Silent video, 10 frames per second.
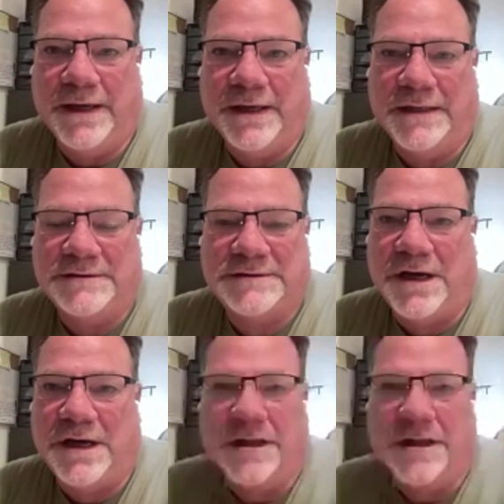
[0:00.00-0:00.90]
and I
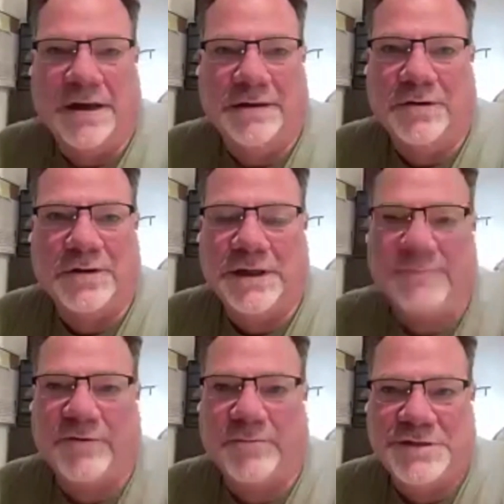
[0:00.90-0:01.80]
saw a little
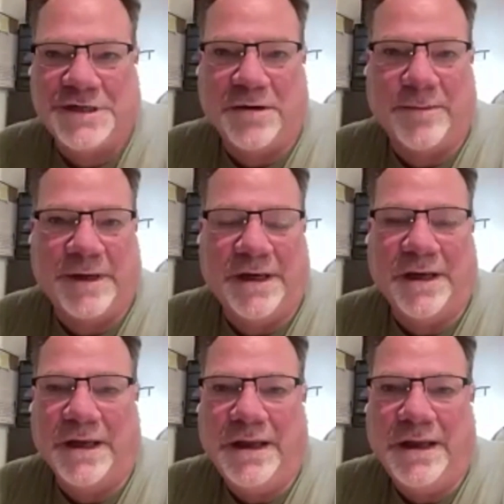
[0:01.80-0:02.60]
clip from Jeremy,